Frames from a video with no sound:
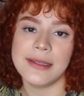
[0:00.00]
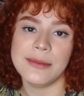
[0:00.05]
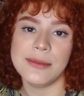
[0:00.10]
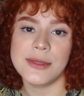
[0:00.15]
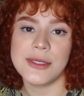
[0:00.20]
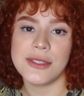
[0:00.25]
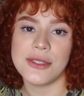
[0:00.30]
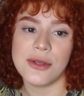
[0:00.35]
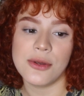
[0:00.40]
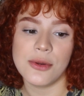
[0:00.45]

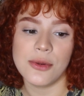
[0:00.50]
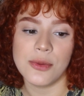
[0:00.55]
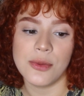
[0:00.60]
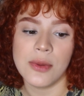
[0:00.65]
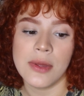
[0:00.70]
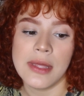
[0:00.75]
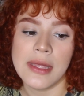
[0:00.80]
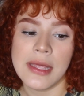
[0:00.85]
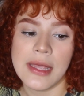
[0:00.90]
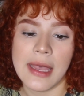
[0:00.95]
So
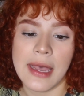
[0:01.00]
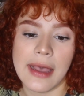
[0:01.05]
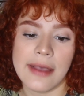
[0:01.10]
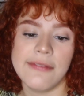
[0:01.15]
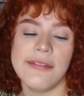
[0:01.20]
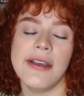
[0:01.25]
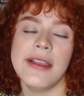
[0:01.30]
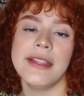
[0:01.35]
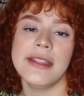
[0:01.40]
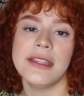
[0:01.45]
I
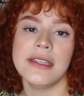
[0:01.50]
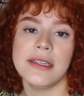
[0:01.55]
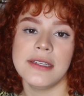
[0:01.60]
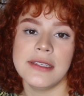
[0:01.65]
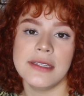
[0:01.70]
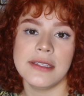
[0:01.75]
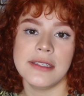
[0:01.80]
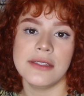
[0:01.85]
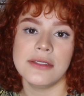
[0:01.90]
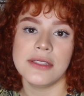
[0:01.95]
find
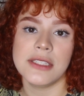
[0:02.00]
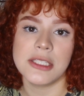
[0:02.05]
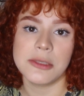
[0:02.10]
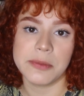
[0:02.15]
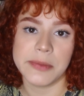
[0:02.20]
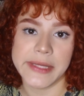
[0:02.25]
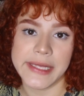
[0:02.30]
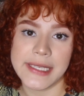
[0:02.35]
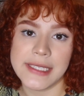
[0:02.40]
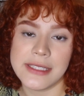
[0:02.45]
the
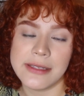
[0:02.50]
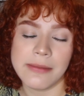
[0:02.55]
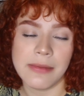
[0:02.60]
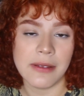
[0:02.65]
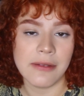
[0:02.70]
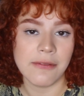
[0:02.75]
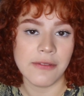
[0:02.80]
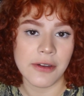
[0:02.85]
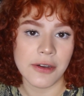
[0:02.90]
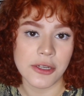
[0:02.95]
displays to
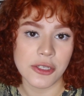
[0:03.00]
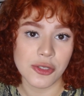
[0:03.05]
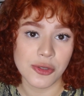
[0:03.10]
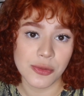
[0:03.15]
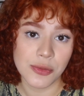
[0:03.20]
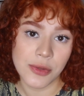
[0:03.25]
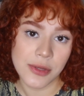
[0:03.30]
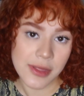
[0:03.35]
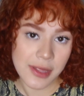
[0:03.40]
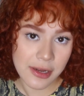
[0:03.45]
be very
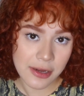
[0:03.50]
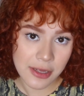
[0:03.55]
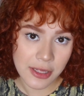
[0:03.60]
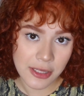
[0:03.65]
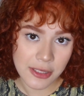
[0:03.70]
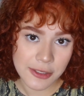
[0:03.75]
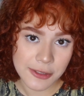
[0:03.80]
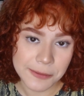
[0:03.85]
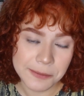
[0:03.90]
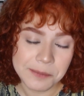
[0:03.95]
true to their
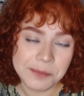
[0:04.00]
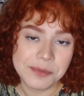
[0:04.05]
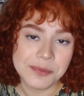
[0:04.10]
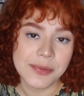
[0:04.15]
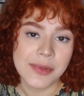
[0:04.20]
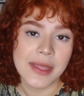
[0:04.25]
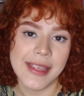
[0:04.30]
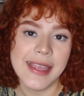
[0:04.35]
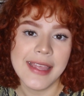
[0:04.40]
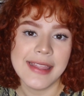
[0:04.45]
color.
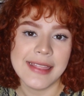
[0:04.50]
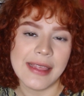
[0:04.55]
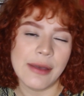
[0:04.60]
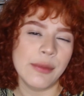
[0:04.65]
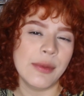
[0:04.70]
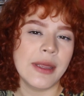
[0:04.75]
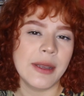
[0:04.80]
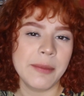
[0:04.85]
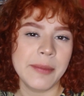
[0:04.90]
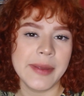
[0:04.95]
That
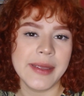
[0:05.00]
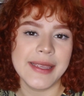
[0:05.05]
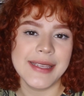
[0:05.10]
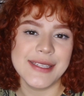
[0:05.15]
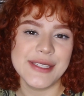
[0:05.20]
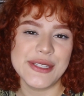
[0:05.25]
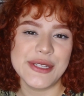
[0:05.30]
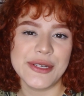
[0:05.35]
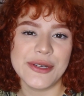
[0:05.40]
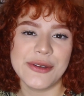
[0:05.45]
way it'd be
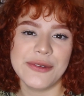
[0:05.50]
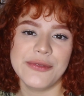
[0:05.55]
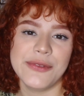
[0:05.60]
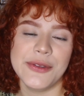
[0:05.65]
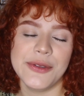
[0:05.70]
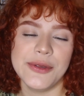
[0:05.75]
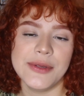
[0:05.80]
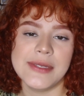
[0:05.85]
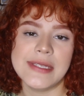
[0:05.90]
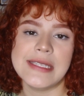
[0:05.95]
easier for
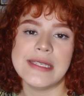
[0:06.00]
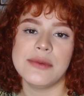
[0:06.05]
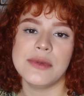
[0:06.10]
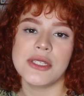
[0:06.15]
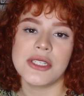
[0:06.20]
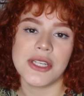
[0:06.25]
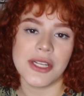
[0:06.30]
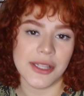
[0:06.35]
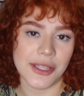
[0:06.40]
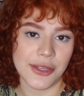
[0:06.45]
you to see
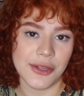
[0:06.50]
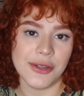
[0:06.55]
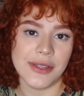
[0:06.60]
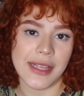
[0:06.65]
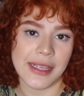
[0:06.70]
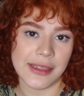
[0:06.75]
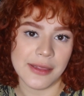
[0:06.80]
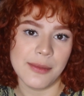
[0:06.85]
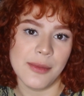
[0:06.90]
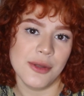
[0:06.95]
which color you'd
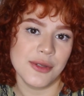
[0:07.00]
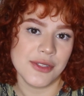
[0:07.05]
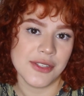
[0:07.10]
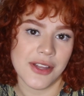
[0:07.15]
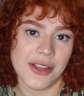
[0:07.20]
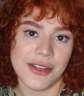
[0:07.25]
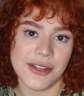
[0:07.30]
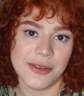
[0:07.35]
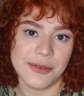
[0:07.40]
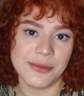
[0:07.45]
like the most
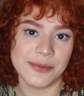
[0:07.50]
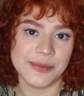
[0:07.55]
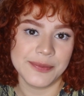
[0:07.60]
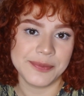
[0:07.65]
on you.